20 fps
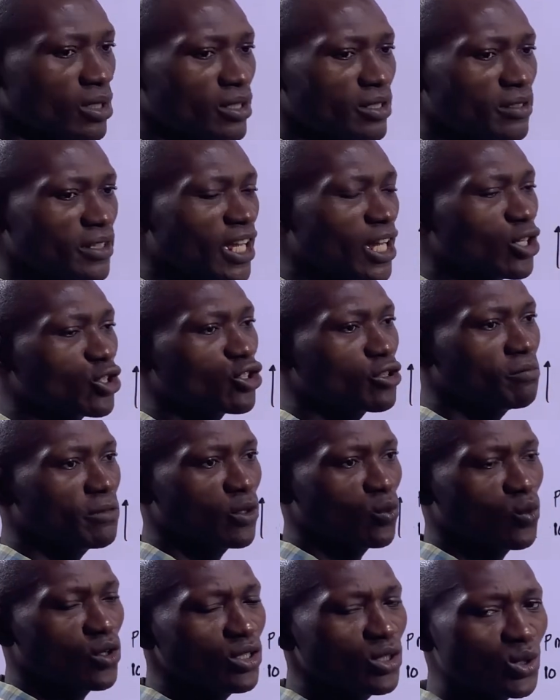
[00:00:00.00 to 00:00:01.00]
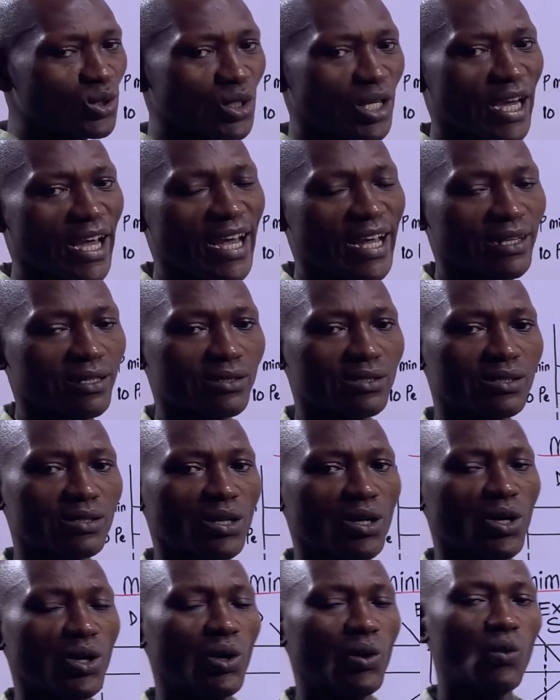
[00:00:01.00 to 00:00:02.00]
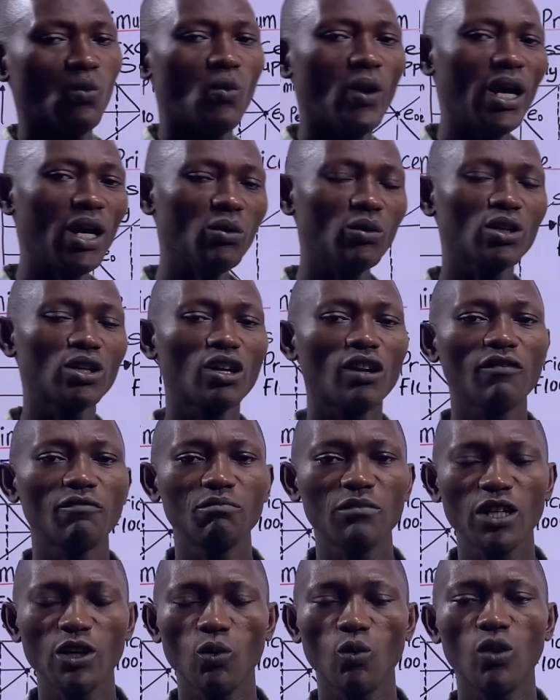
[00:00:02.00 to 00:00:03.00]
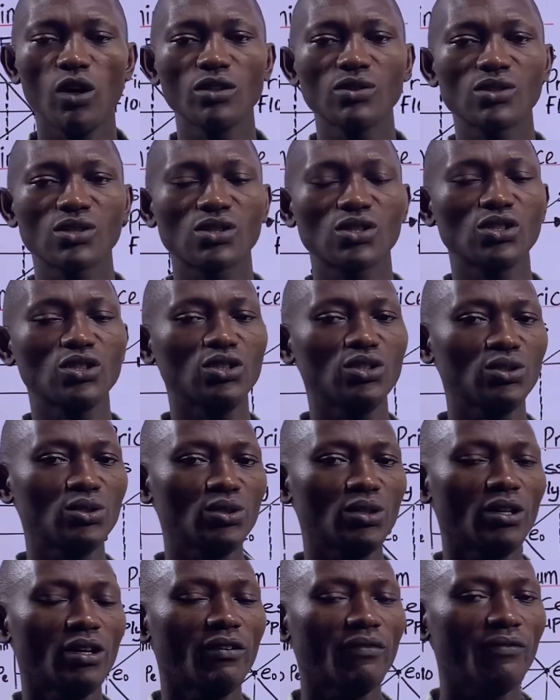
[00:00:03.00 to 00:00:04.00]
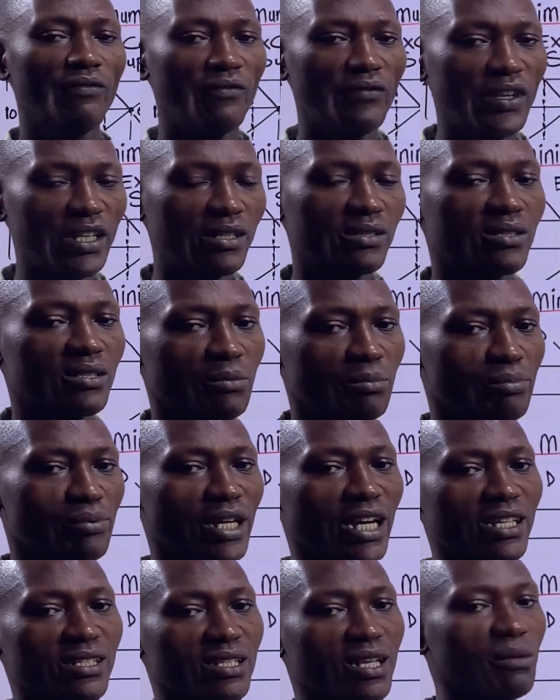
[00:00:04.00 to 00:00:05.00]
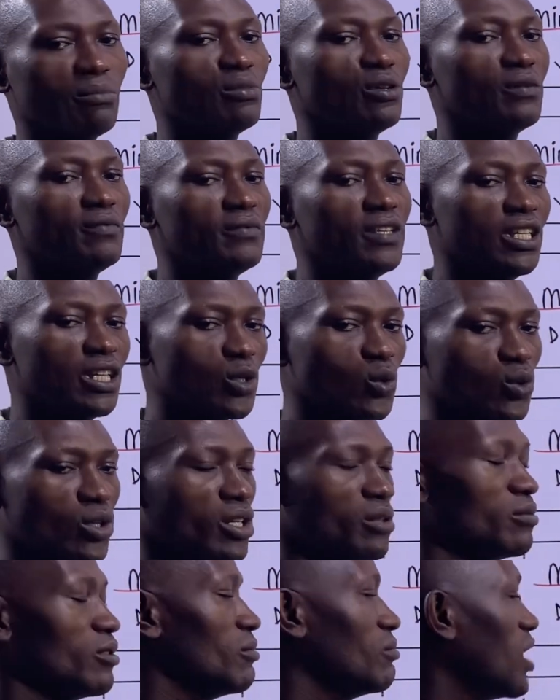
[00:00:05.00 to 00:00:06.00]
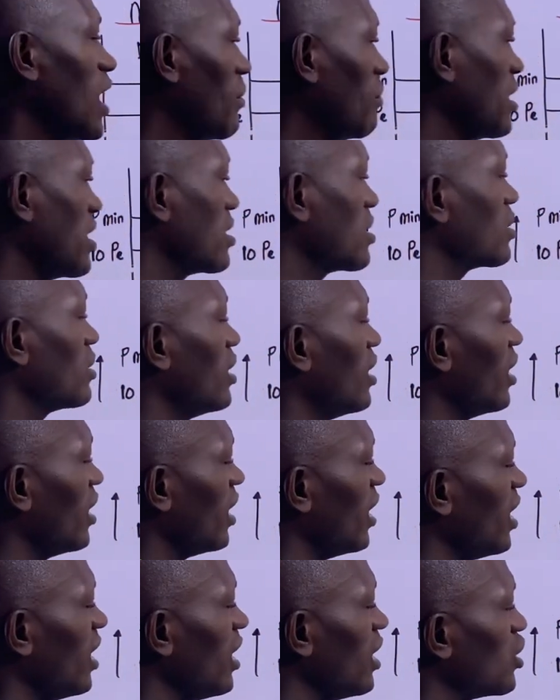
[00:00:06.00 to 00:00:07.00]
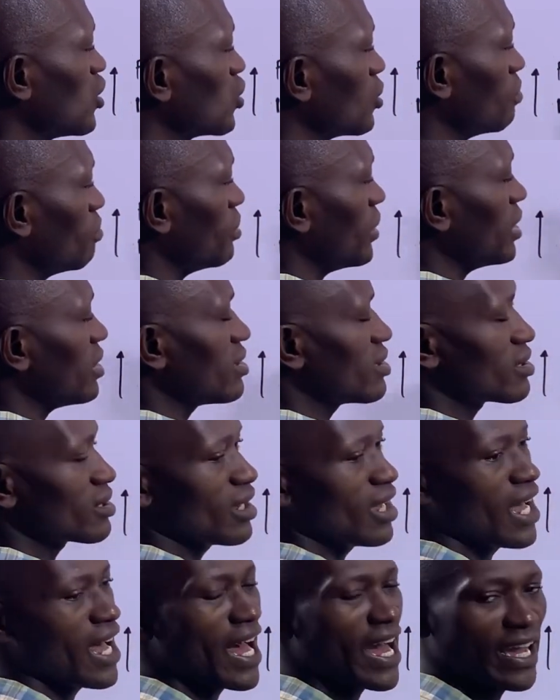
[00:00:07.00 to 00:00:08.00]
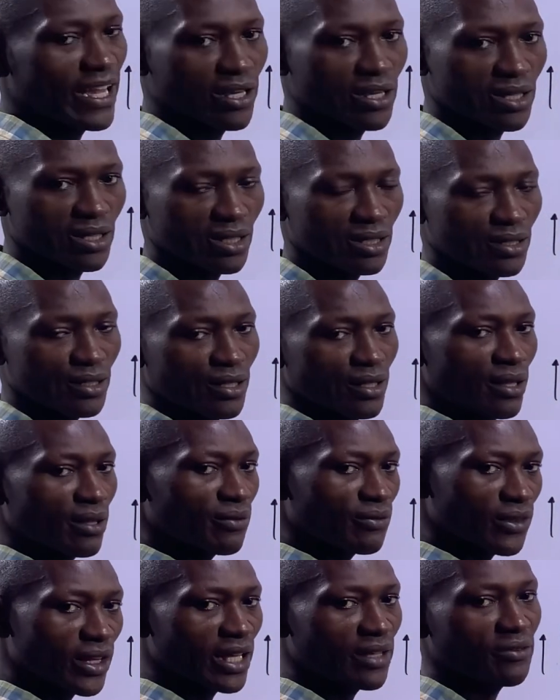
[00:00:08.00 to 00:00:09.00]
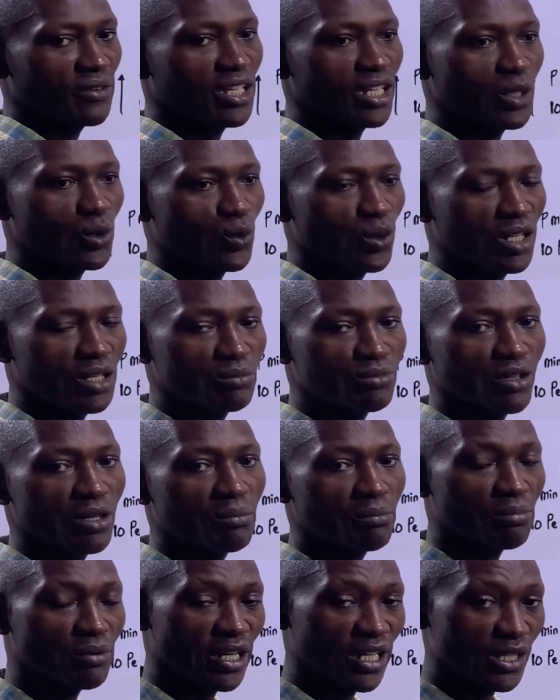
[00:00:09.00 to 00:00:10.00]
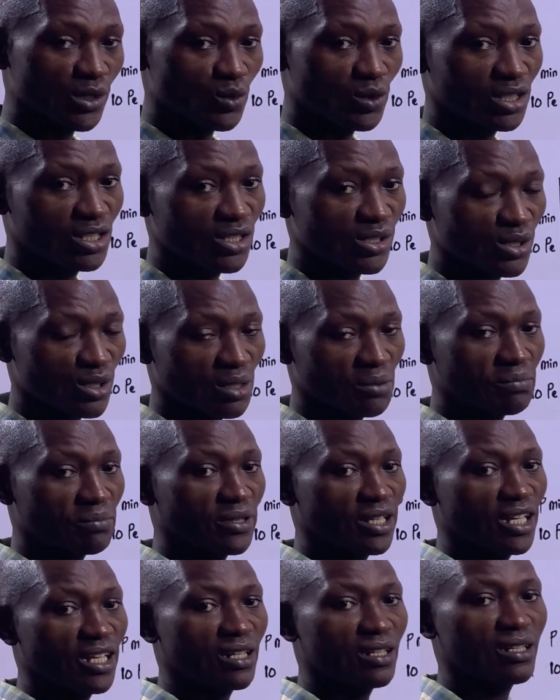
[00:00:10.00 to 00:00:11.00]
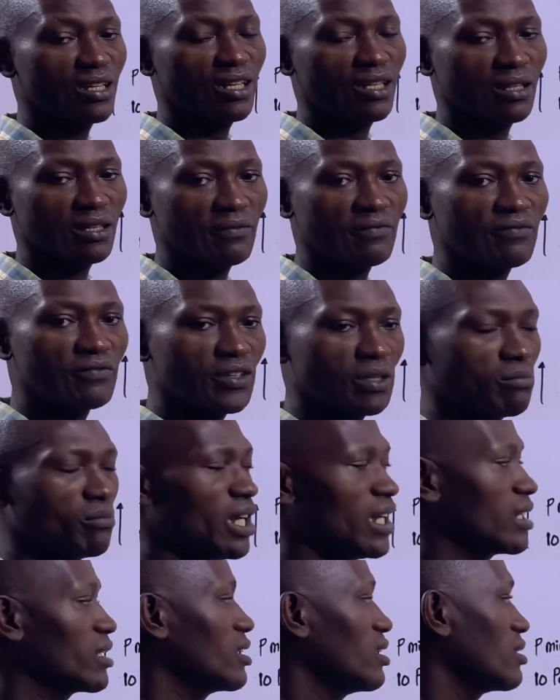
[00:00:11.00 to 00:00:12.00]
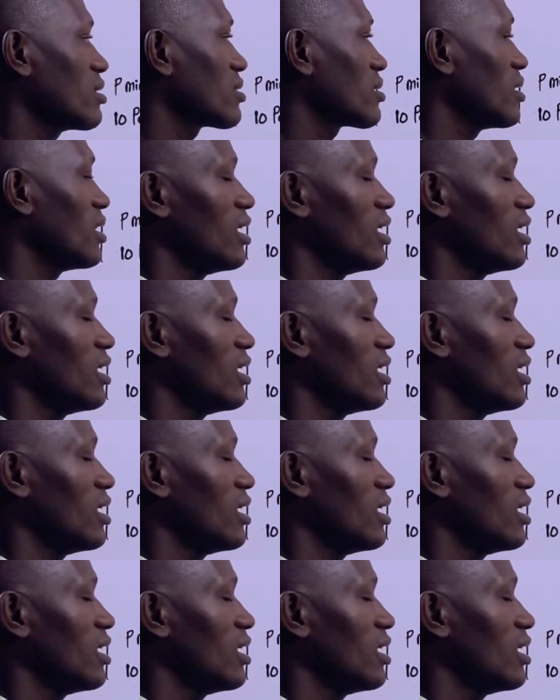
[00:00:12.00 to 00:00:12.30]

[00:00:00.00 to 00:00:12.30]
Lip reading: Now you may want to ask, why would government want to fix the price above the equilibrium? That means a little bit higher than the equilibrium price, which is obtained in the free market.